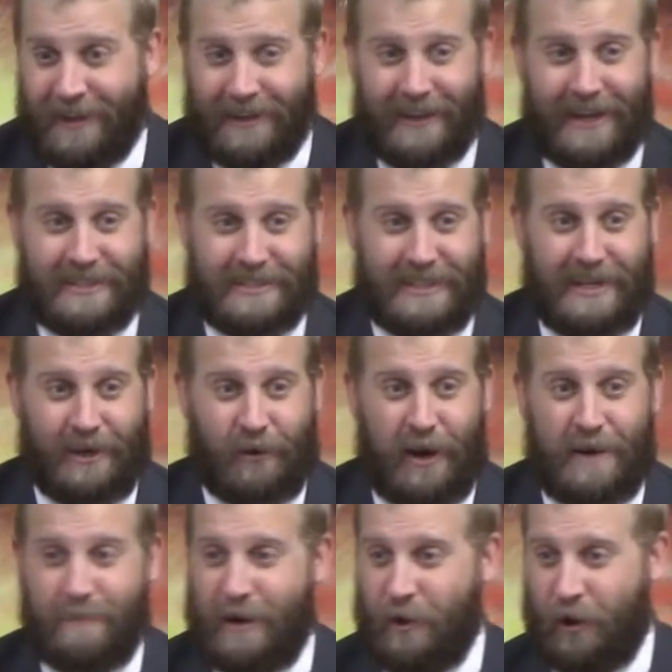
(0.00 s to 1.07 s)
let's see a
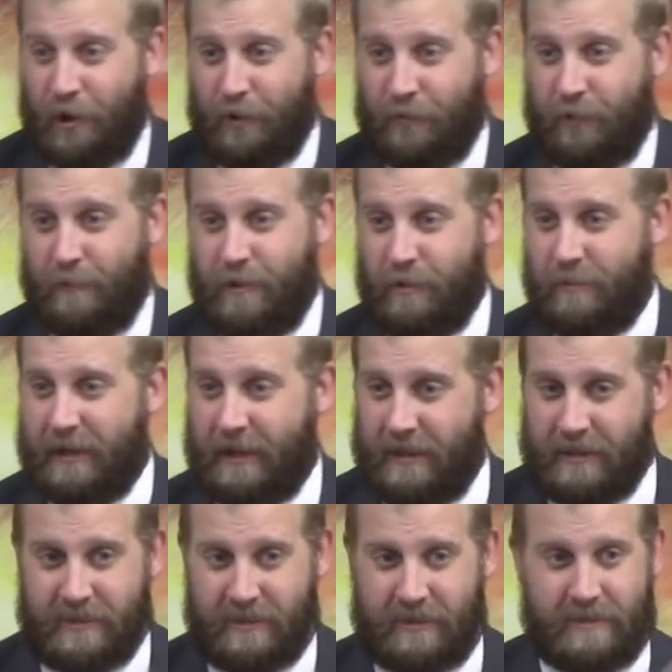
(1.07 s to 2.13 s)
great miracle from you
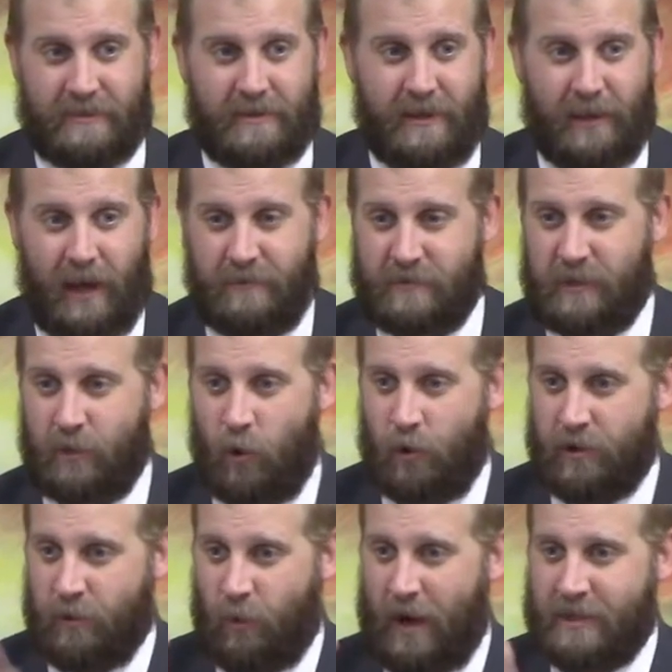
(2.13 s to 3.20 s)
because he loves the Lord
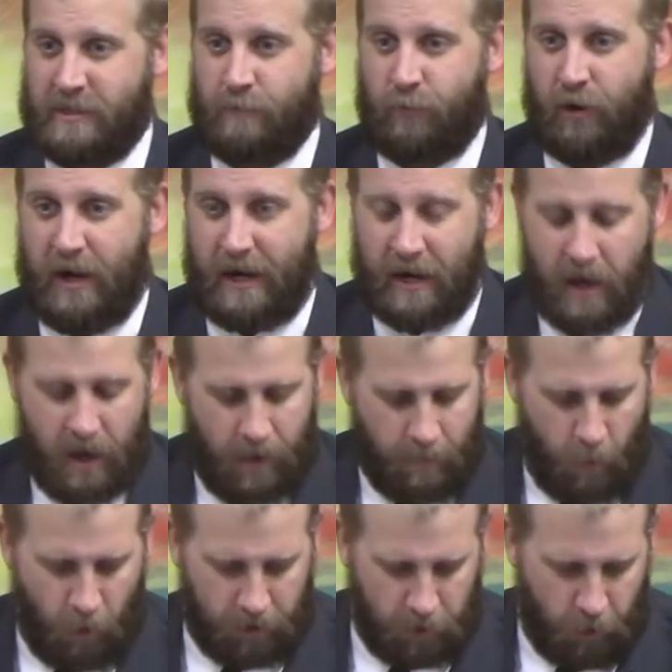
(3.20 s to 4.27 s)
and he wants to bring
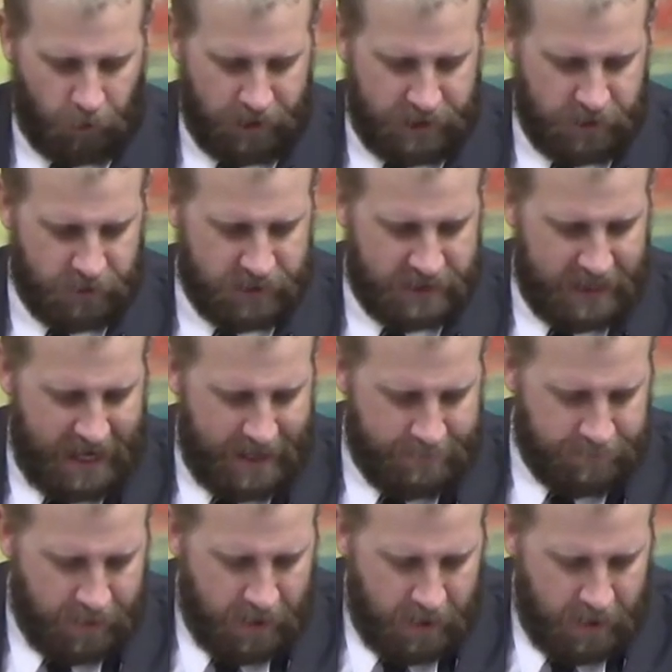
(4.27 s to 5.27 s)
more glory to his name.